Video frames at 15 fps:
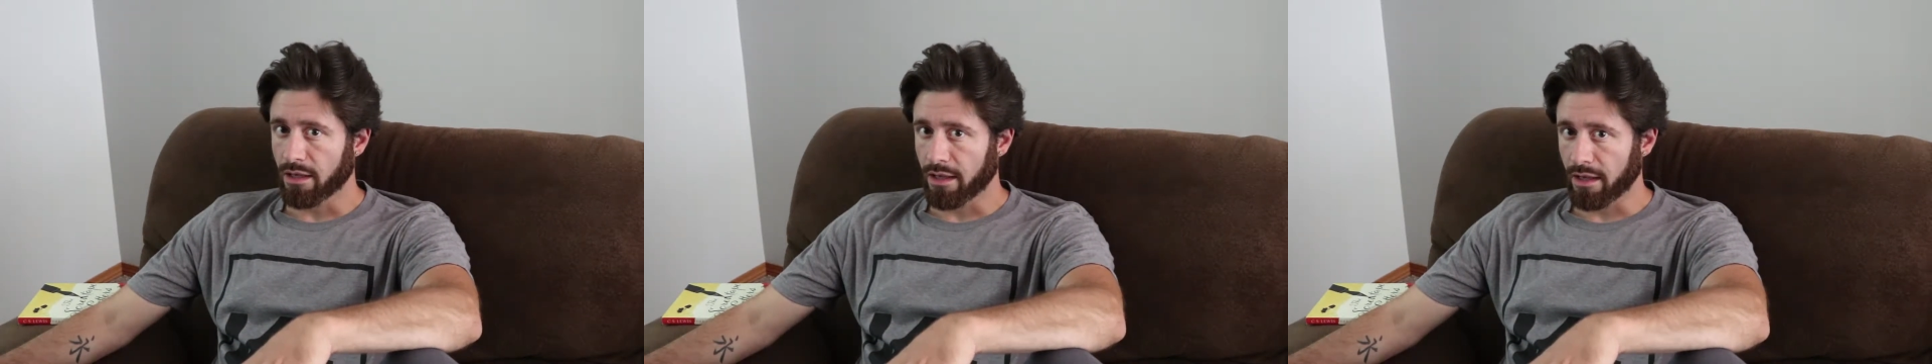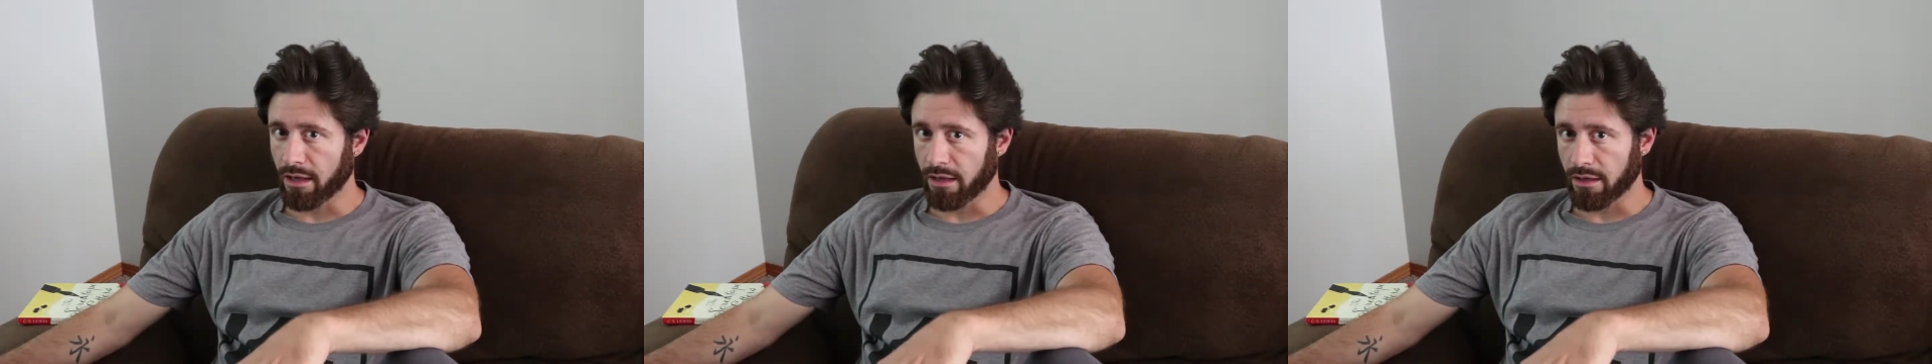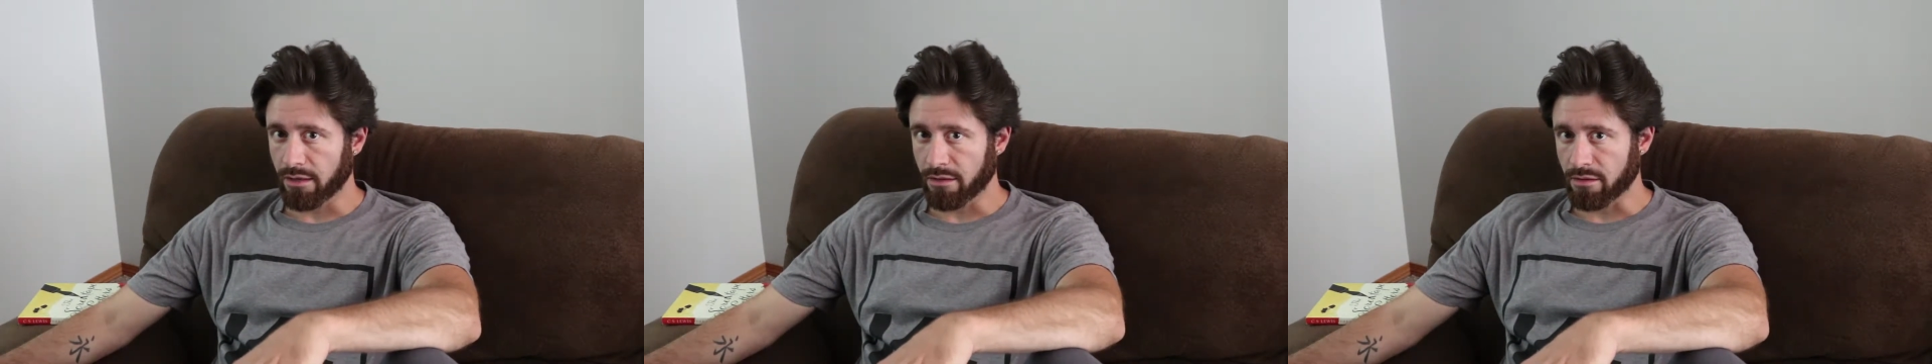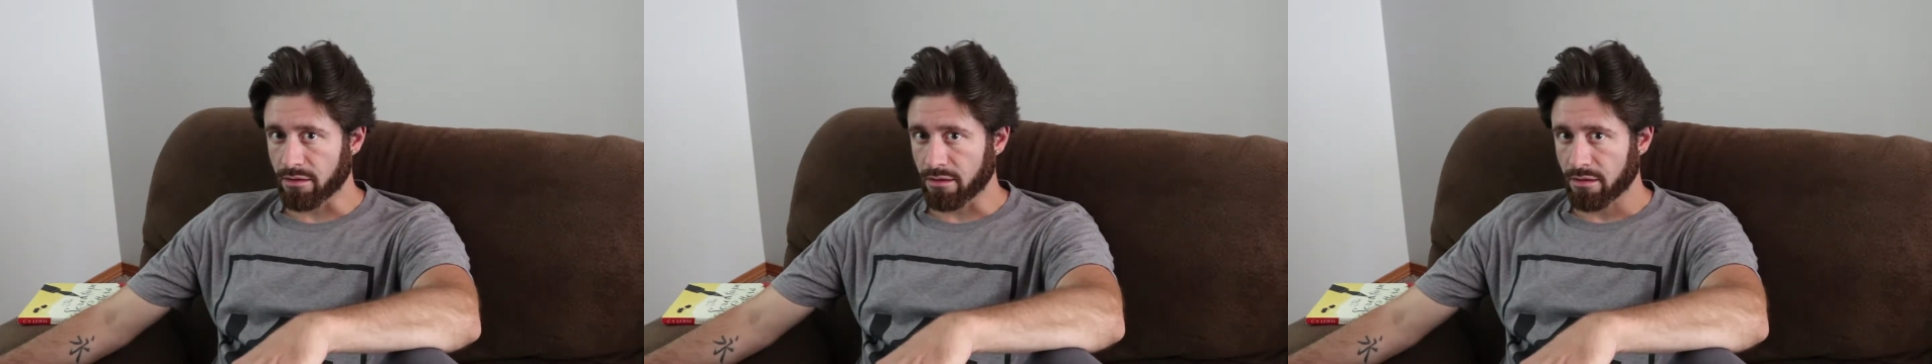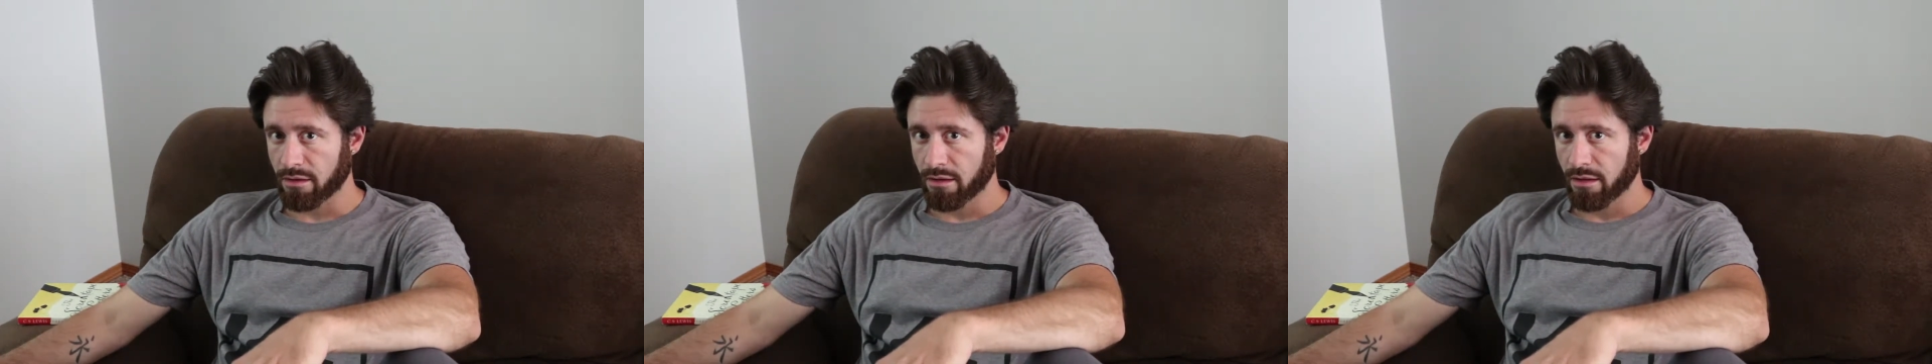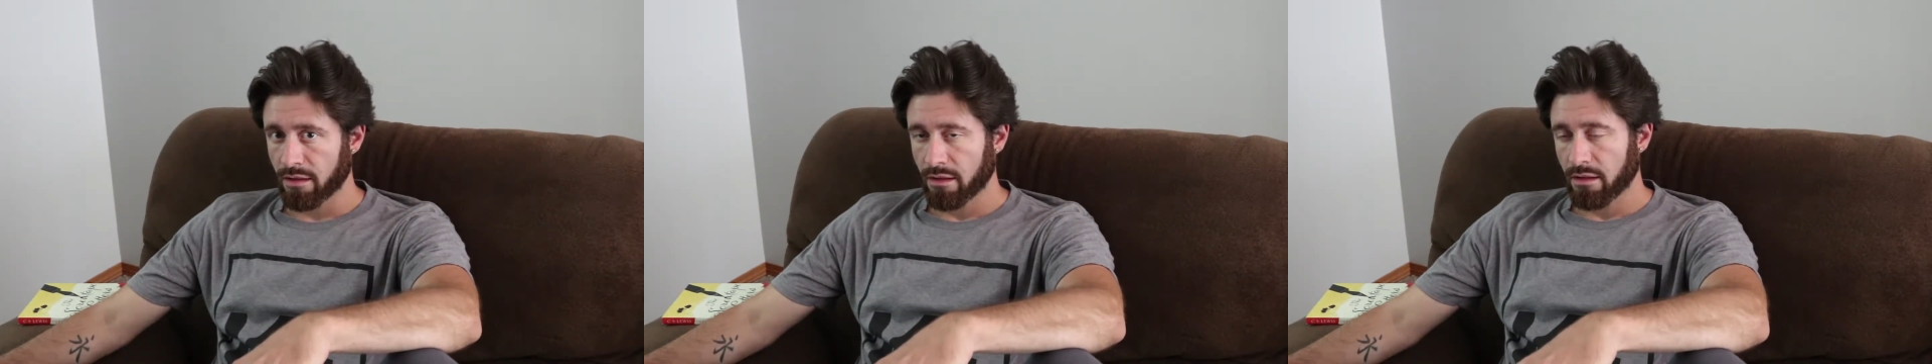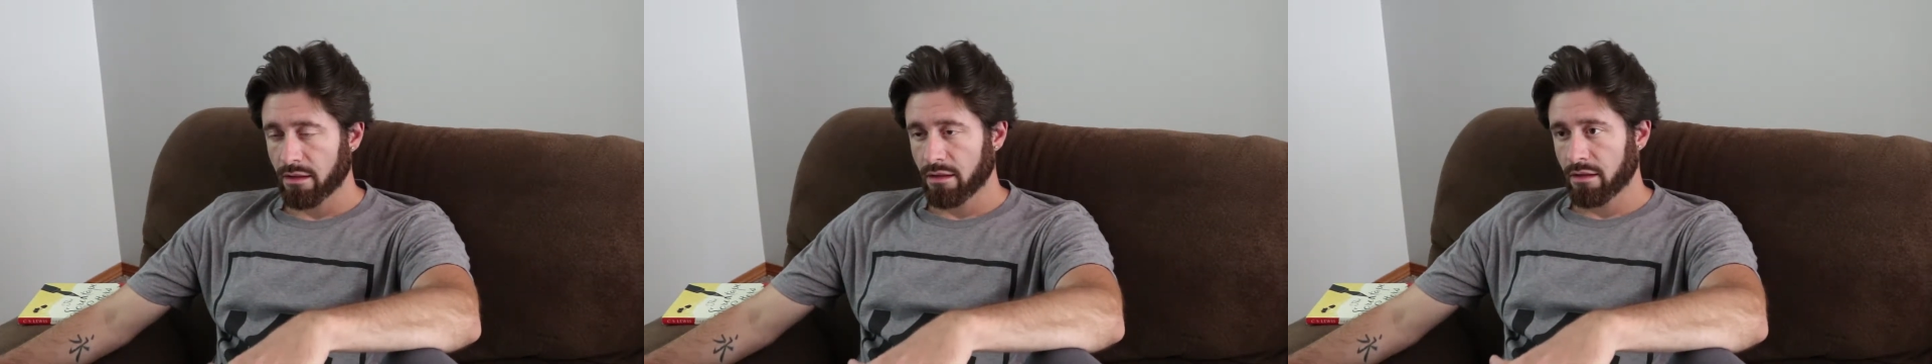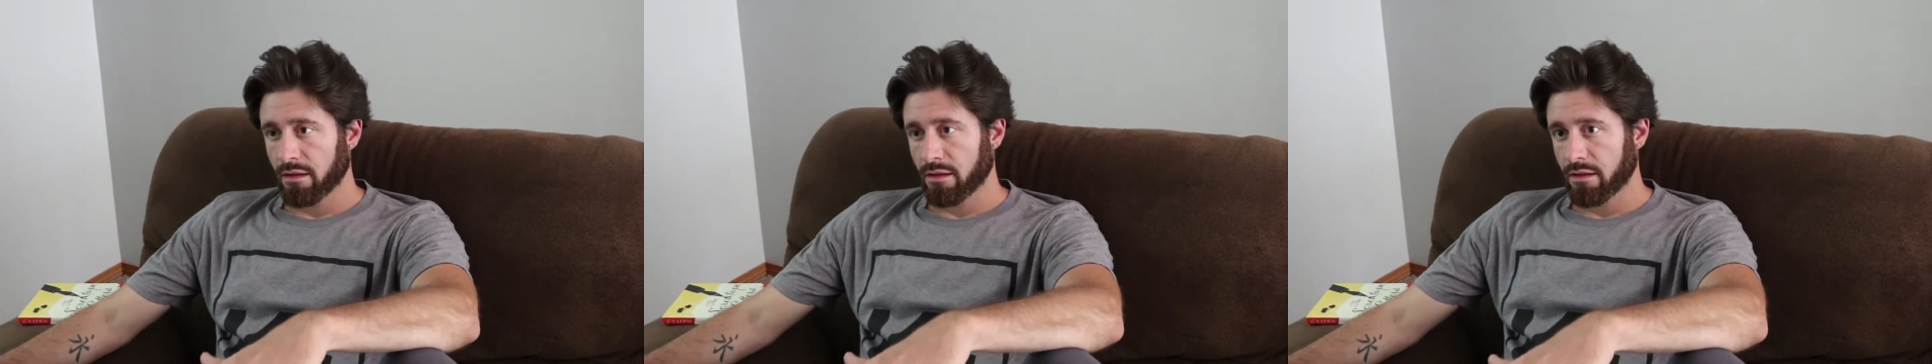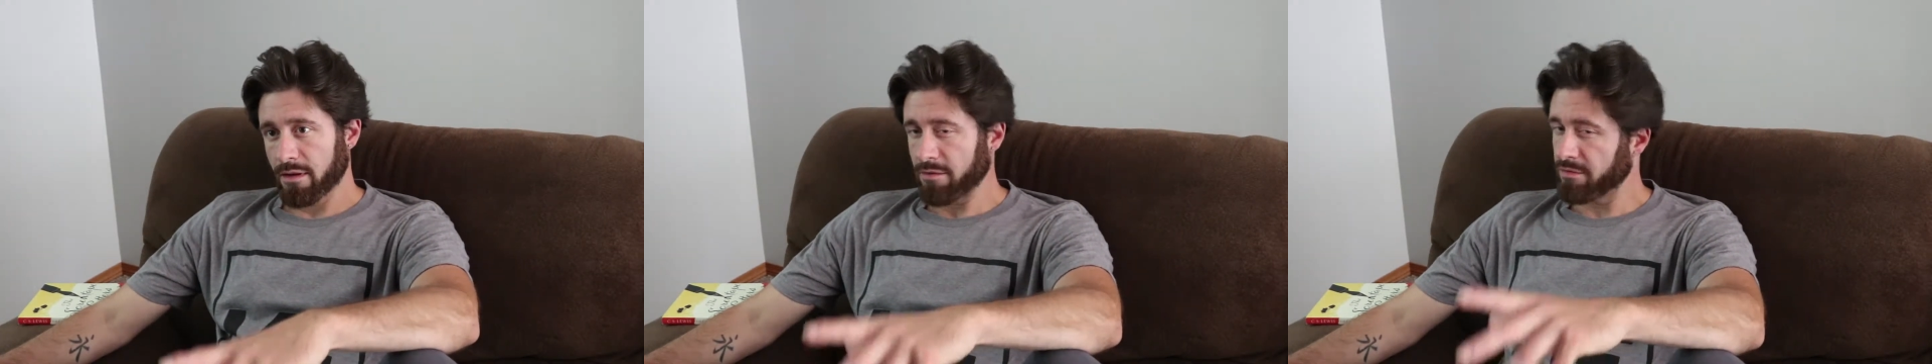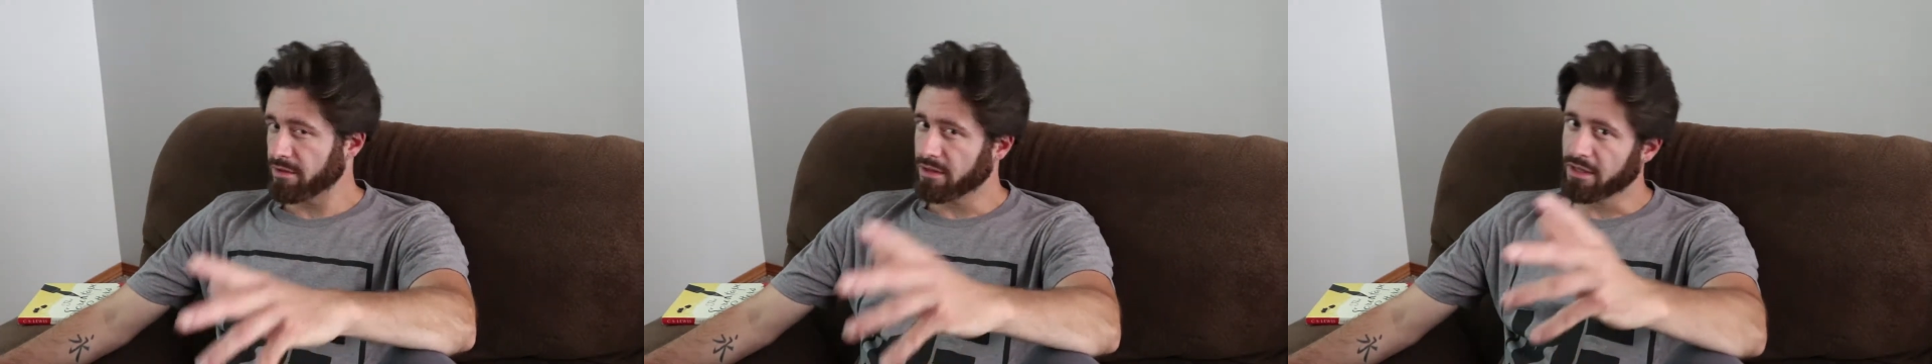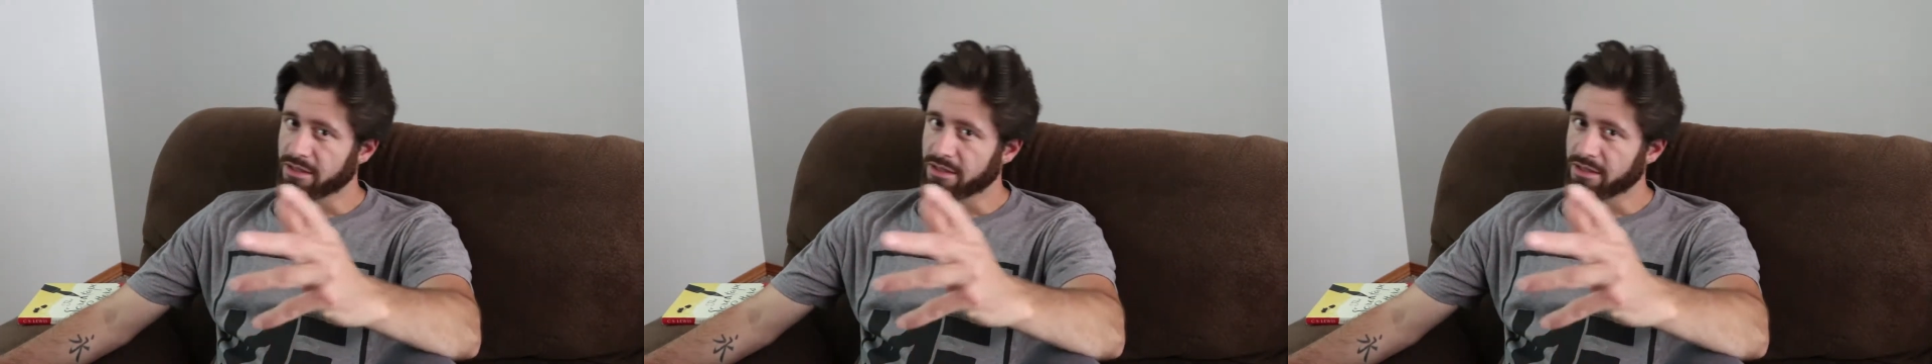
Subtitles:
And if you